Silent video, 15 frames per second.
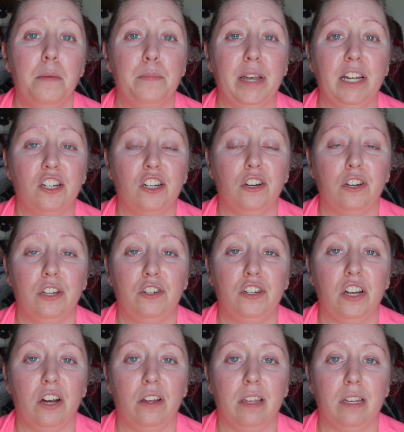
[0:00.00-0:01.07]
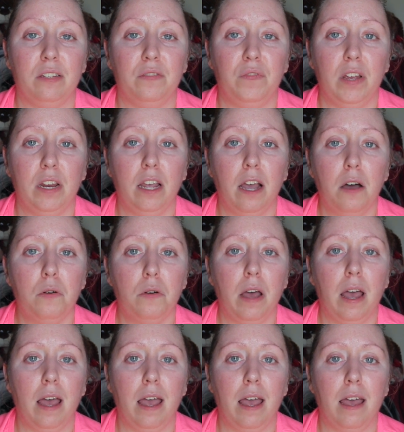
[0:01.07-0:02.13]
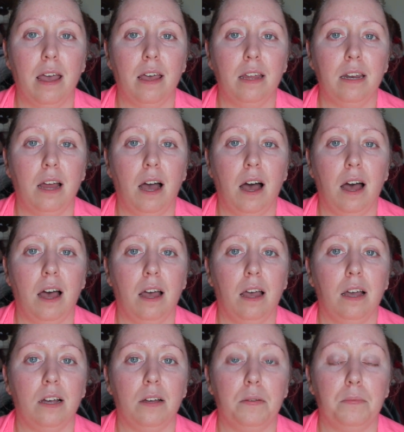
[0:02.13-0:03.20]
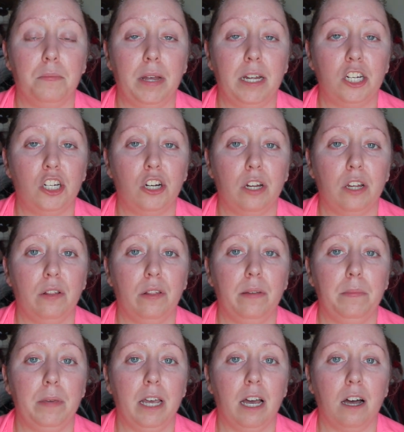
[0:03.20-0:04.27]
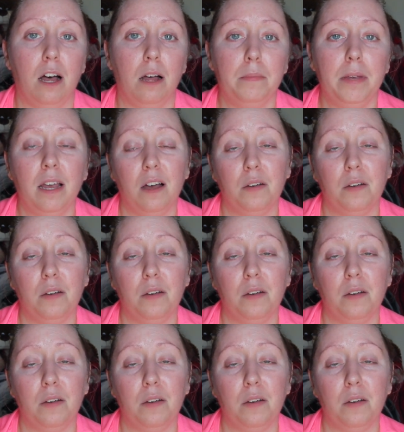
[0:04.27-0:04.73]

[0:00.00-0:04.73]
Make sure you share this video and make sure you leave me a comment.